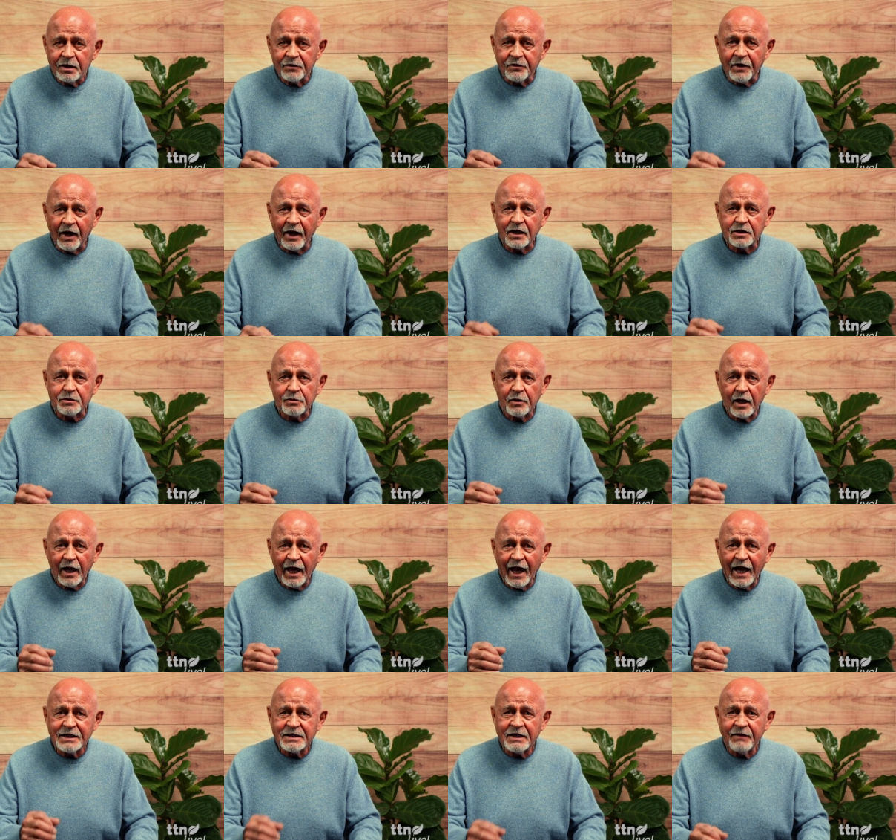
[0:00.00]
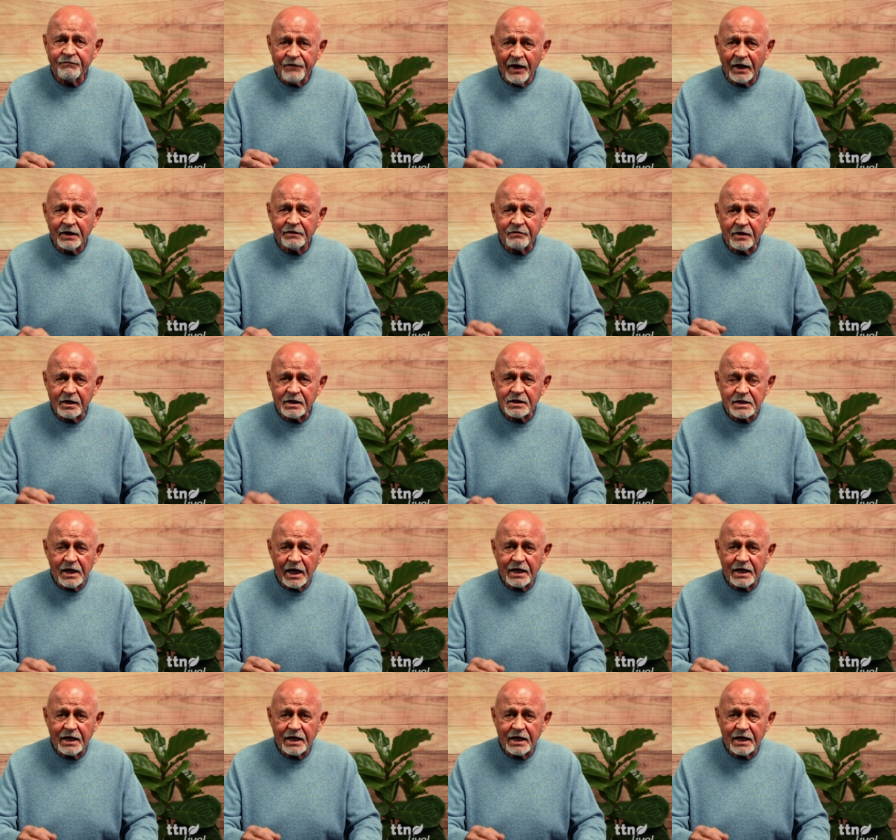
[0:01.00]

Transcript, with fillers: that is as effective as,